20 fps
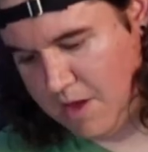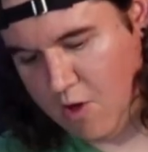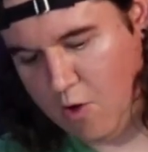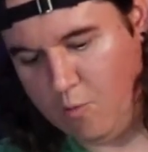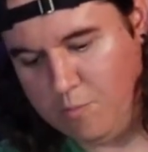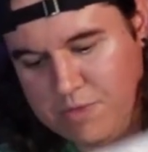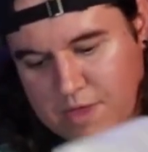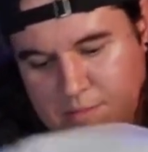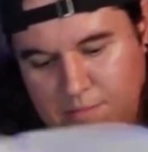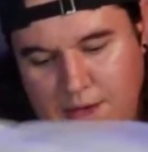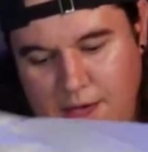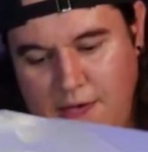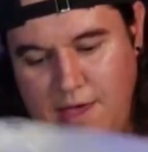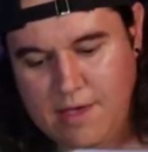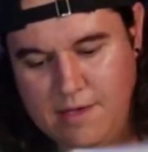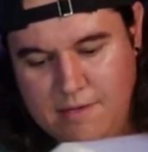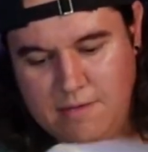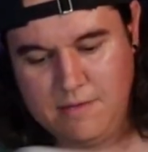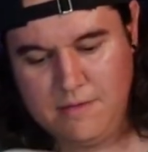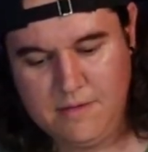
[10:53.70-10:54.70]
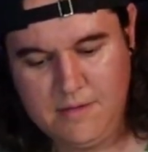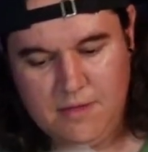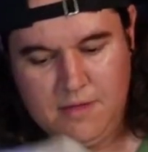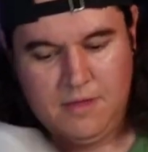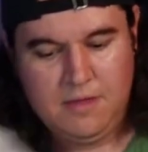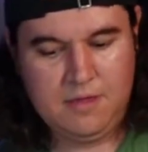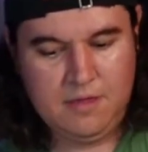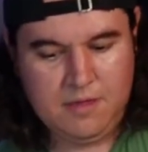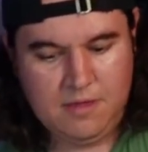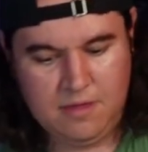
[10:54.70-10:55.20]
hope that my
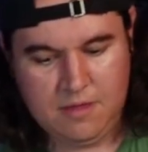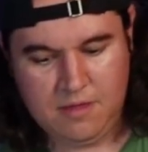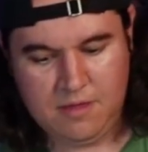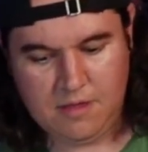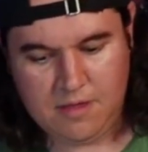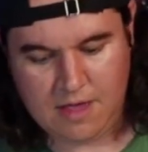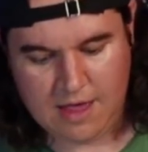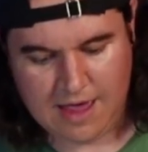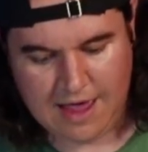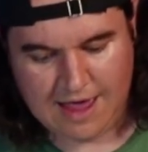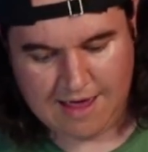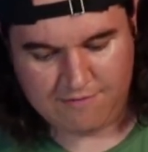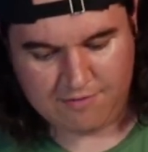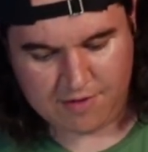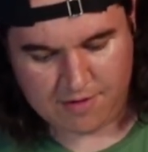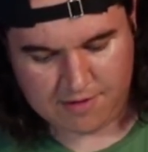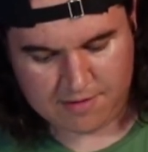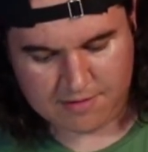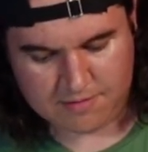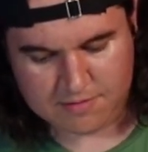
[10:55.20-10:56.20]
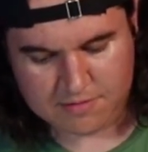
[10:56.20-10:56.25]
I have a